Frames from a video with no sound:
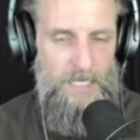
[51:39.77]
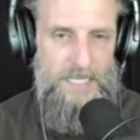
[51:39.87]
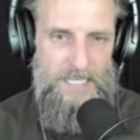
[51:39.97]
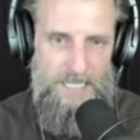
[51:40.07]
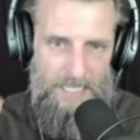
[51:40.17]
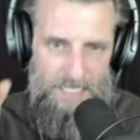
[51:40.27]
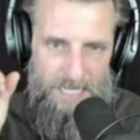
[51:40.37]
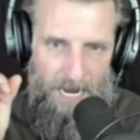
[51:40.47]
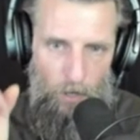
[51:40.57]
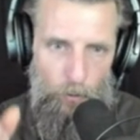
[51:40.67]
Getting
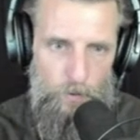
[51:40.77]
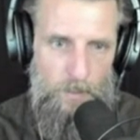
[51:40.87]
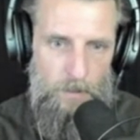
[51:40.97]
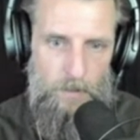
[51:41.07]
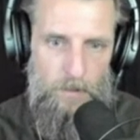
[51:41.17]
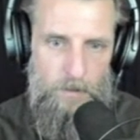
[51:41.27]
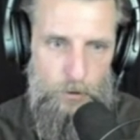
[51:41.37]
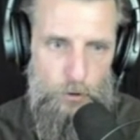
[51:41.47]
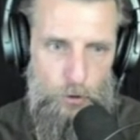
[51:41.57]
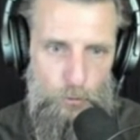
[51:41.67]
down
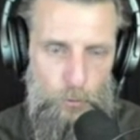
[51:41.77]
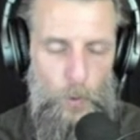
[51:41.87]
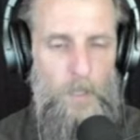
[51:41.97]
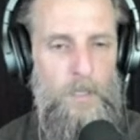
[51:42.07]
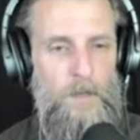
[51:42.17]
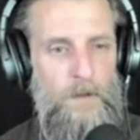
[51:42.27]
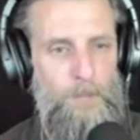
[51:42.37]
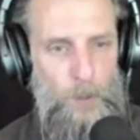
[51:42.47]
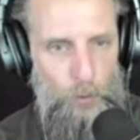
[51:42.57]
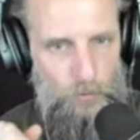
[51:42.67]
to the
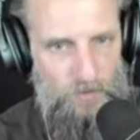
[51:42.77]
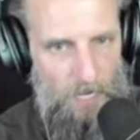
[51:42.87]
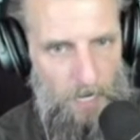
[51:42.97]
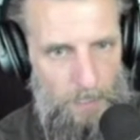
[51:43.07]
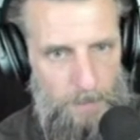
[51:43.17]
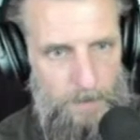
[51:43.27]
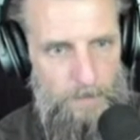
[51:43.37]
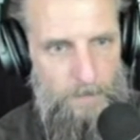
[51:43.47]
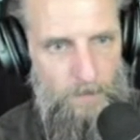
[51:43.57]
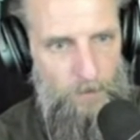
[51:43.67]
bullseye,
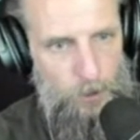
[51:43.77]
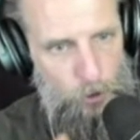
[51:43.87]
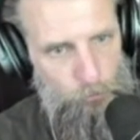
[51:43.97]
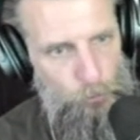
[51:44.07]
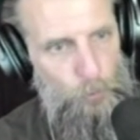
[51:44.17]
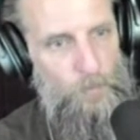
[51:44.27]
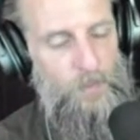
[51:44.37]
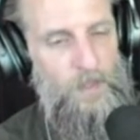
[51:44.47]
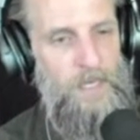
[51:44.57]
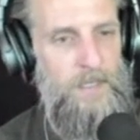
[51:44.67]
the
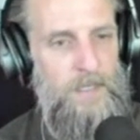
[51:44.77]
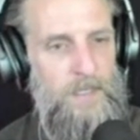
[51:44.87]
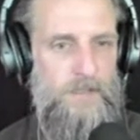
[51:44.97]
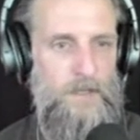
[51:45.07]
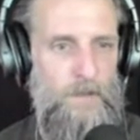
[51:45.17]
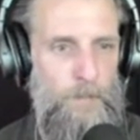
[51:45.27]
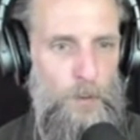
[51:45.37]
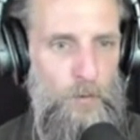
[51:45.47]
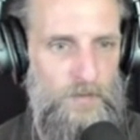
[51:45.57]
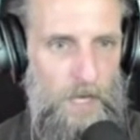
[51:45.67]
truth is the
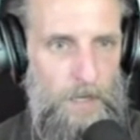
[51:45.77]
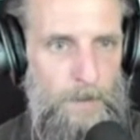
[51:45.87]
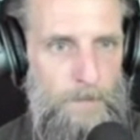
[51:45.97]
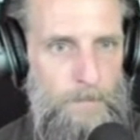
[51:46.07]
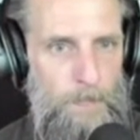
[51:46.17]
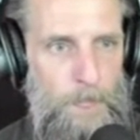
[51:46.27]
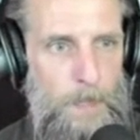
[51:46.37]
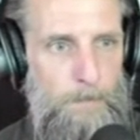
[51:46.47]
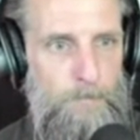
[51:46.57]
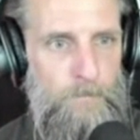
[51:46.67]
bullseye,
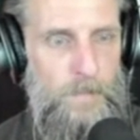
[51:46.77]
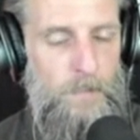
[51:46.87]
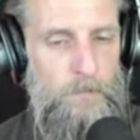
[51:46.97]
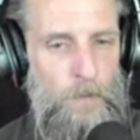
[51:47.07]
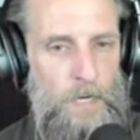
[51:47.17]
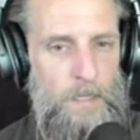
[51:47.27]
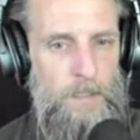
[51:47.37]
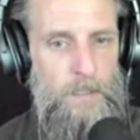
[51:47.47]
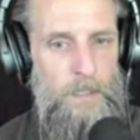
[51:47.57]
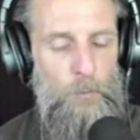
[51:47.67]
right?
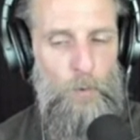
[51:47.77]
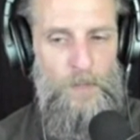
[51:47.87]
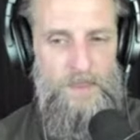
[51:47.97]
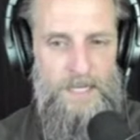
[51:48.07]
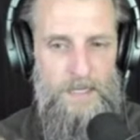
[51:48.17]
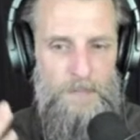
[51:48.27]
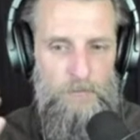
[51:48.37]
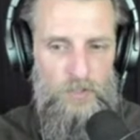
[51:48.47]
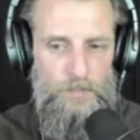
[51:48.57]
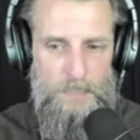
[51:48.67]
When we think
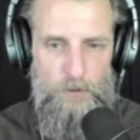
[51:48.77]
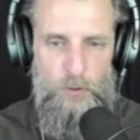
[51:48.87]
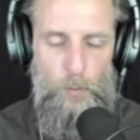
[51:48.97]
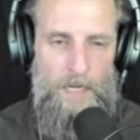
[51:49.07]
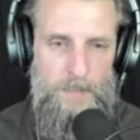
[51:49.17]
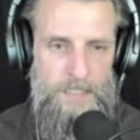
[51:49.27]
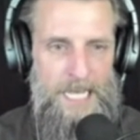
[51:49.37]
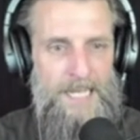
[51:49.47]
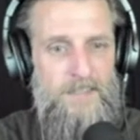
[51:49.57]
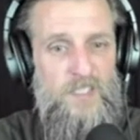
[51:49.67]
about
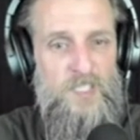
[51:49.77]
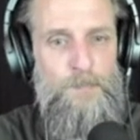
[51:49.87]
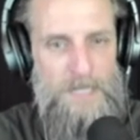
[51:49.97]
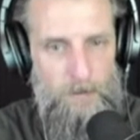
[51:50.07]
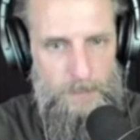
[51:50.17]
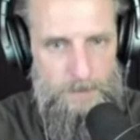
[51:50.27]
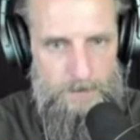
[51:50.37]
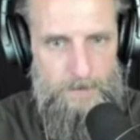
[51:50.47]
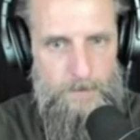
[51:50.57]
spirituality and spirit,